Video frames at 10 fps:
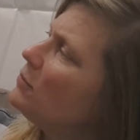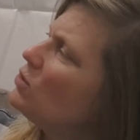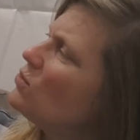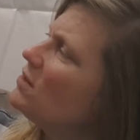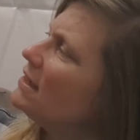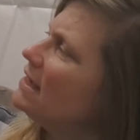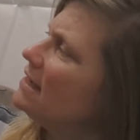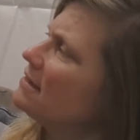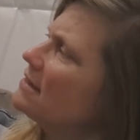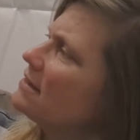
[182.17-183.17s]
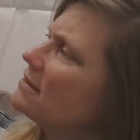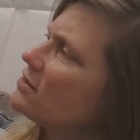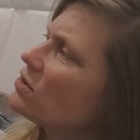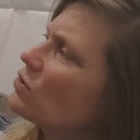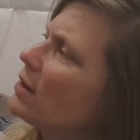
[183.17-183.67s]
mewed and hissed,
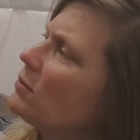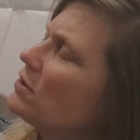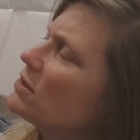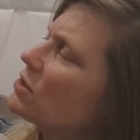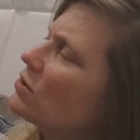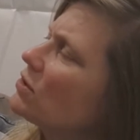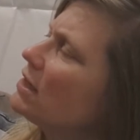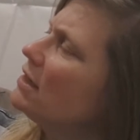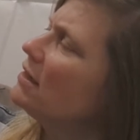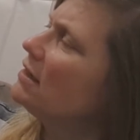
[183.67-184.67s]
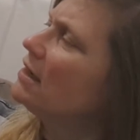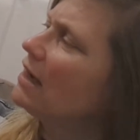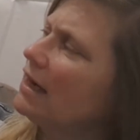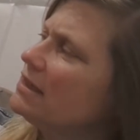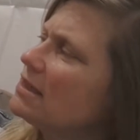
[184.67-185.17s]
and scrambled and scurried.
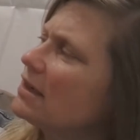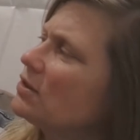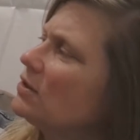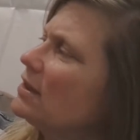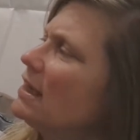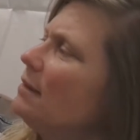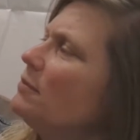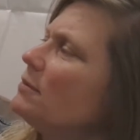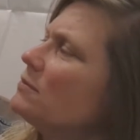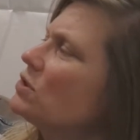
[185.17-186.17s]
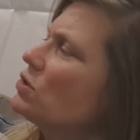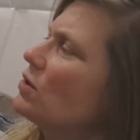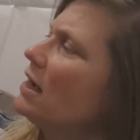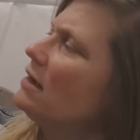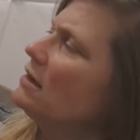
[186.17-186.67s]
Einstein couldn't keep them
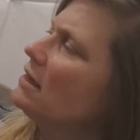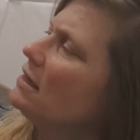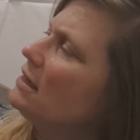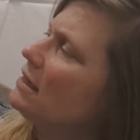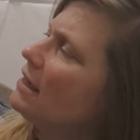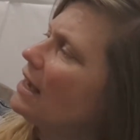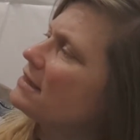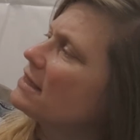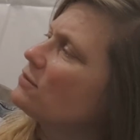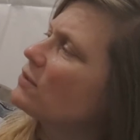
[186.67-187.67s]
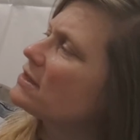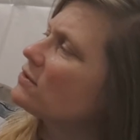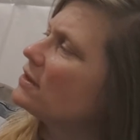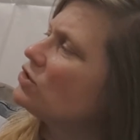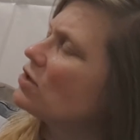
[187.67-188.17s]
straight as they
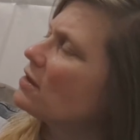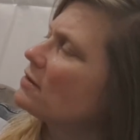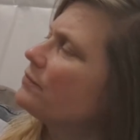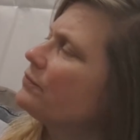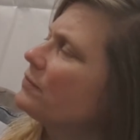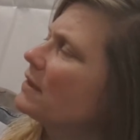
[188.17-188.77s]
wrestled each other.